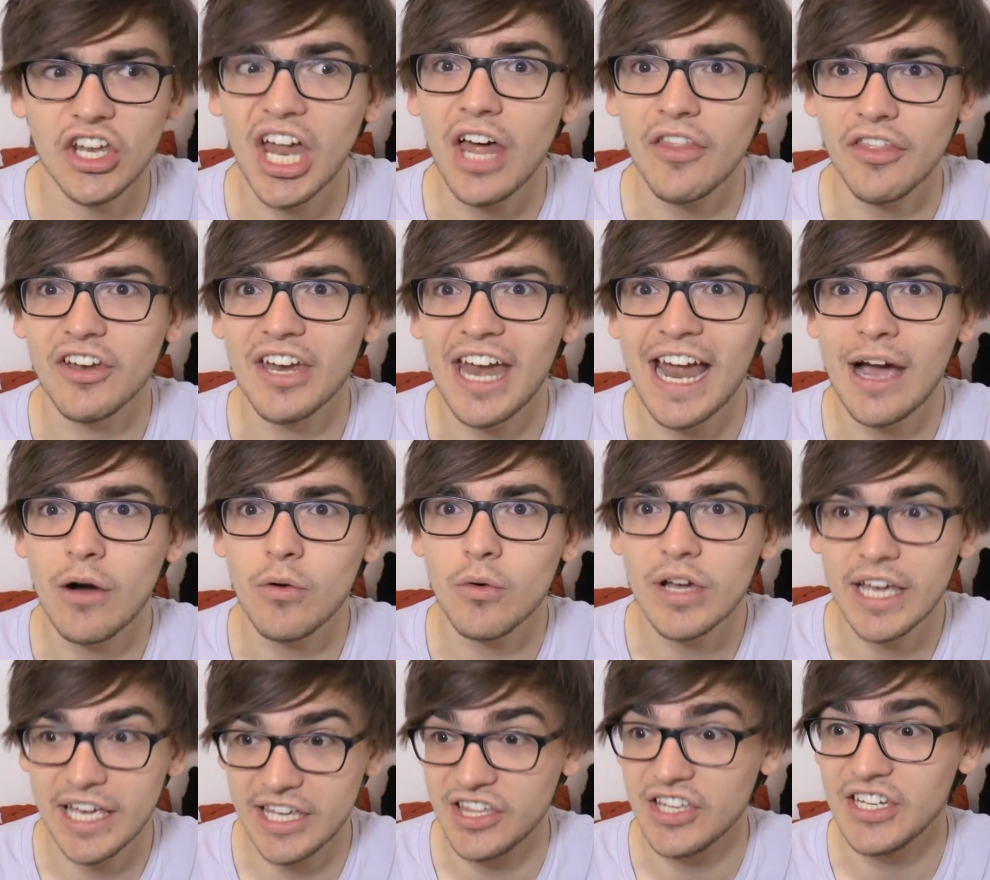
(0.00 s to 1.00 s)
another
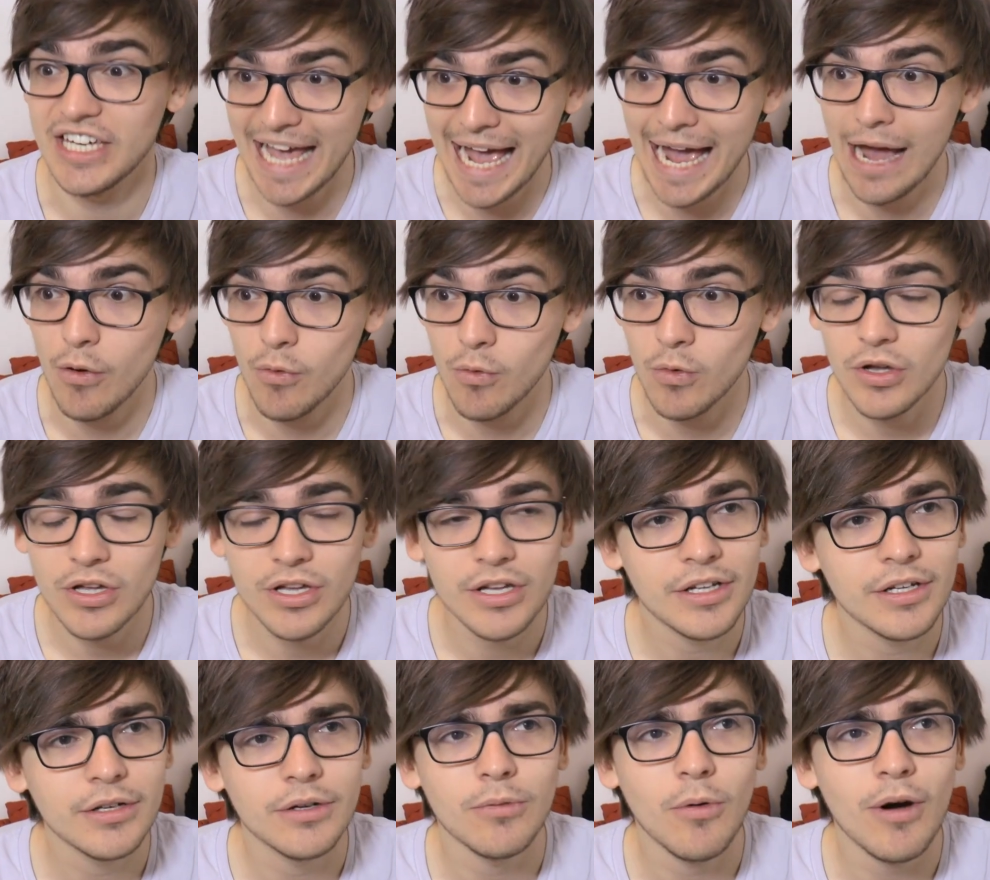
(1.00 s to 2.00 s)
now, it's now.
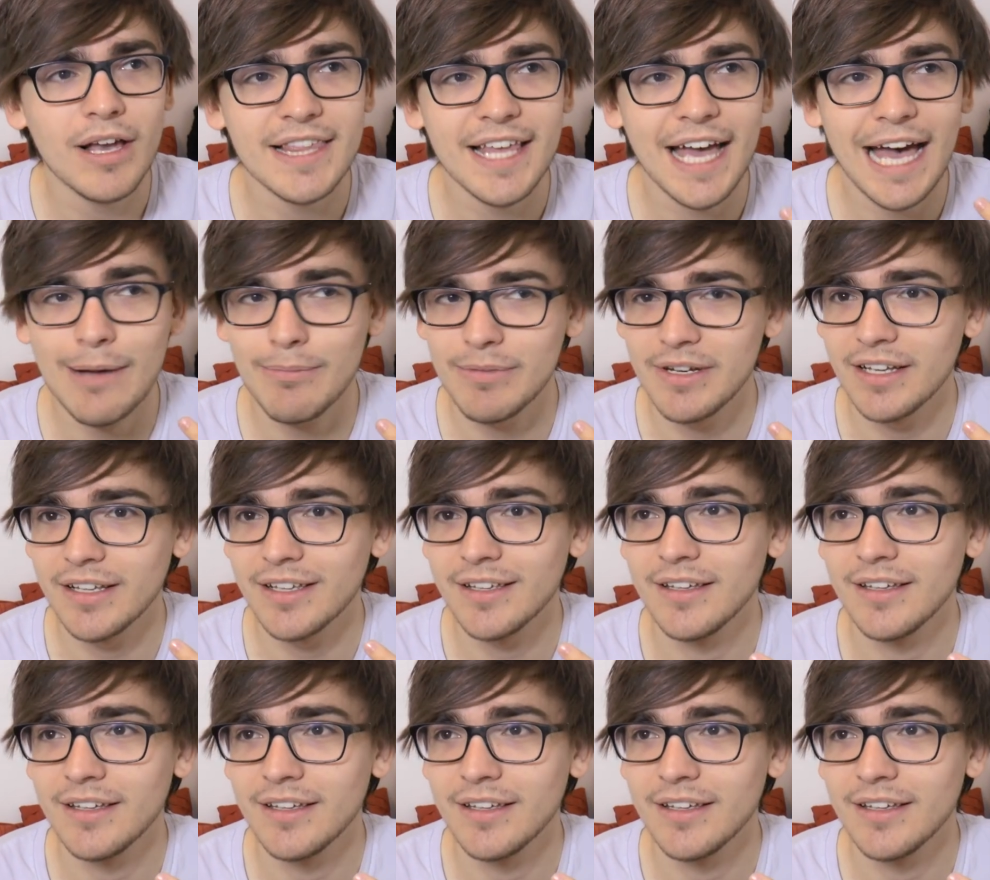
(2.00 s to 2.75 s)
Why is that happening?